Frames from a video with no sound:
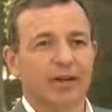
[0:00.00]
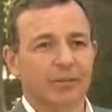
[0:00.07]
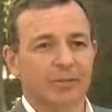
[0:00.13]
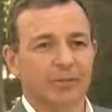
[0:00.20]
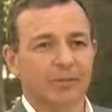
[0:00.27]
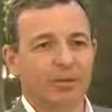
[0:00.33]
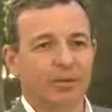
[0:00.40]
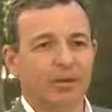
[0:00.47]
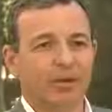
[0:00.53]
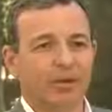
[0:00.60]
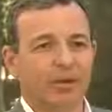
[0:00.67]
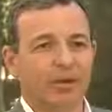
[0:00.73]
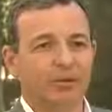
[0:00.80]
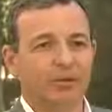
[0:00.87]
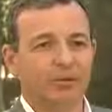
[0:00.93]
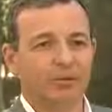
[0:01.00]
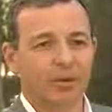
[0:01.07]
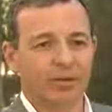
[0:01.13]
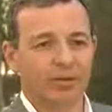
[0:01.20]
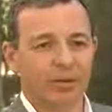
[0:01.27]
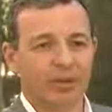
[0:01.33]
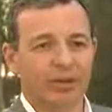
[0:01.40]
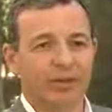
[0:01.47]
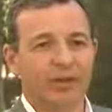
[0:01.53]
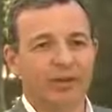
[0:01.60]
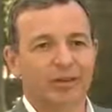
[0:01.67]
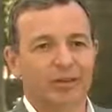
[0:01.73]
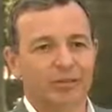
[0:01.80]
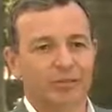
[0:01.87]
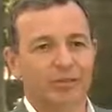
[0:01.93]
A comic book becomes a movie,
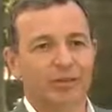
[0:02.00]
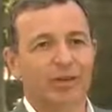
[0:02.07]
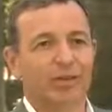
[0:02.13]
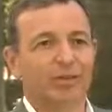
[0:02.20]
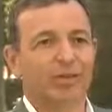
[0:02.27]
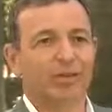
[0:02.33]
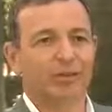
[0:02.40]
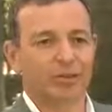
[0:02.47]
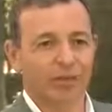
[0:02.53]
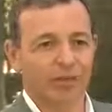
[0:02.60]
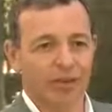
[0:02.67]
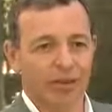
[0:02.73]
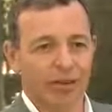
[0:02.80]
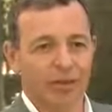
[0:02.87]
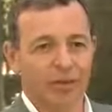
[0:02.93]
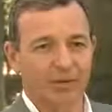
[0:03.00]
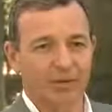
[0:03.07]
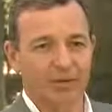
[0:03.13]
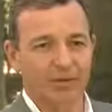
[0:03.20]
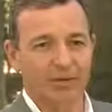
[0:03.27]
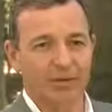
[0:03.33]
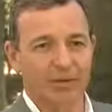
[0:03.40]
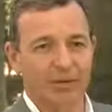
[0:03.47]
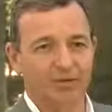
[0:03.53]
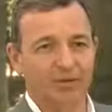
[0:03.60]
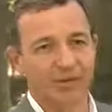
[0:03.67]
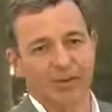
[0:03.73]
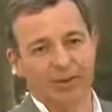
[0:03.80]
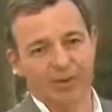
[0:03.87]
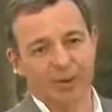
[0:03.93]
which becomes a video game, which
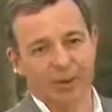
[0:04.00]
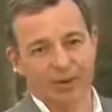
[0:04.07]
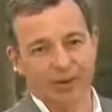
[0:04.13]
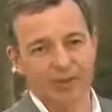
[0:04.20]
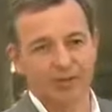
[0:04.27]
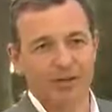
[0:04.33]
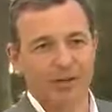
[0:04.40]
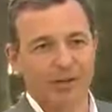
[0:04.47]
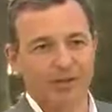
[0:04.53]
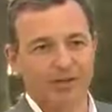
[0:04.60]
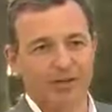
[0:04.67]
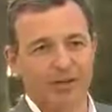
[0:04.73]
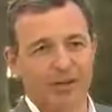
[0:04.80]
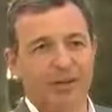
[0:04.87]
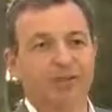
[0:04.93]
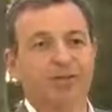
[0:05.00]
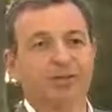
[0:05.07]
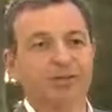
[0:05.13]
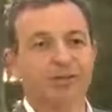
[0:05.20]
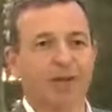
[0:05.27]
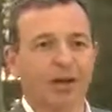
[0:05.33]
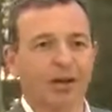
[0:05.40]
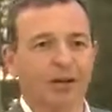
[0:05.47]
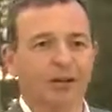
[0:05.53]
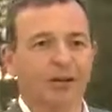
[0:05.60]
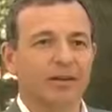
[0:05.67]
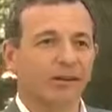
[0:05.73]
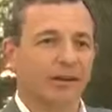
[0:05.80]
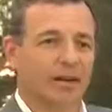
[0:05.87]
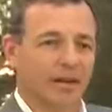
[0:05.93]
becomes a theme park attraction, and so on.
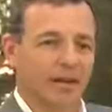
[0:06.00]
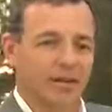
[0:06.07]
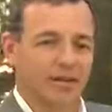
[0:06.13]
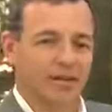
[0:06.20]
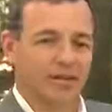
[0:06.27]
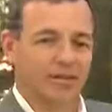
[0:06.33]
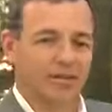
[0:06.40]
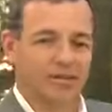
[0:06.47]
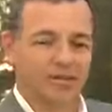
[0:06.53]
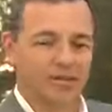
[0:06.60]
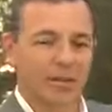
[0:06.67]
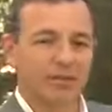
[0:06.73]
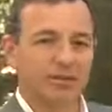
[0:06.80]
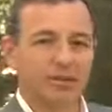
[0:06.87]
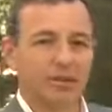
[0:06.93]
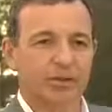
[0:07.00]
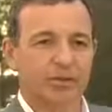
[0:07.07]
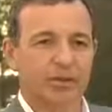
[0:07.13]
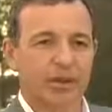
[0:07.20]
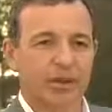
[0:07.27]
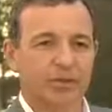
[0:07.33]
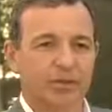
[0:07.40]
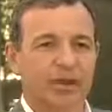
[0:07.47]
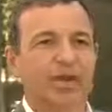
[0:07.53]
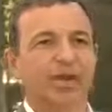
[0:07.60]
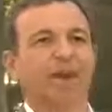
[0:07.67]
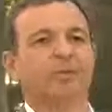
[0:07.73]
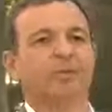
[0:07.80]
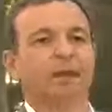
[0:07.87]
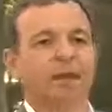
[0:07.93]
In Pixar's case, an
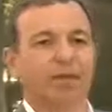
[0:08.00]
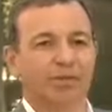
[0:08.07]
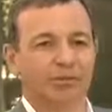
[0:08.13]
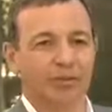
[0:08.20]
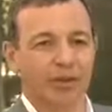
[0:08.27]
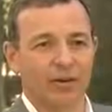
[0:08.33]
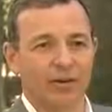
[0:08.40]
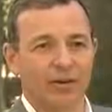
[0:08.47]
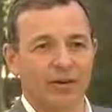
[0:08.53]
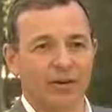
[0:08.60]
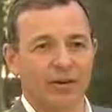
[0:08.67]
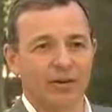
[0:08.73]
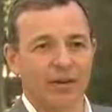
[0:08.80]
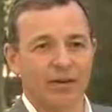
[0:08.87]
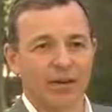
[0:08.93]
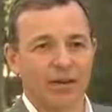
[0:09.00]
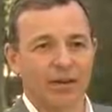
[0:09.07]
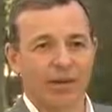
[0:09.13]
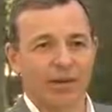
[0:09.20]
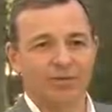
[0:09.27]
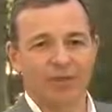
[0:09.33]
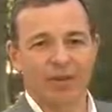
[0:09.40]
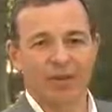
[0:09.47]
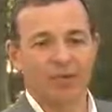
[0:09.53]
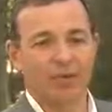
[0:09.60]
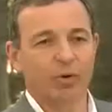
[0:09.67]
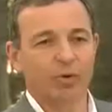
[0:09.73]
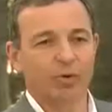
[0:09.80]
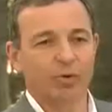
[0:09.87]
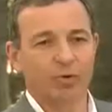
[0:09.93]
animated film um, that
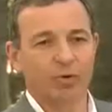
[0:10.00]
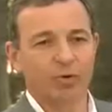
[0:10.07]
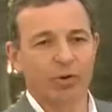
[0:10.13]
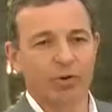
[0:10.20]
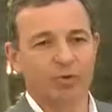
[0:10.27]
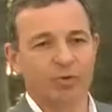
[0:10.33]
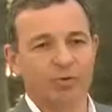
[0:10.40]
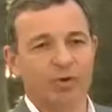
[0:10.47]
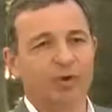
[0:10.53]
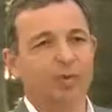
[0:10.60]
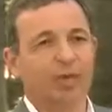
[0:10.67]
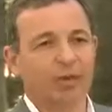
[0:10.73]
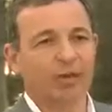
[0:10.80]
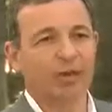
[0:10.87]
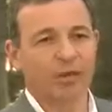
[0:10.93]
moves across so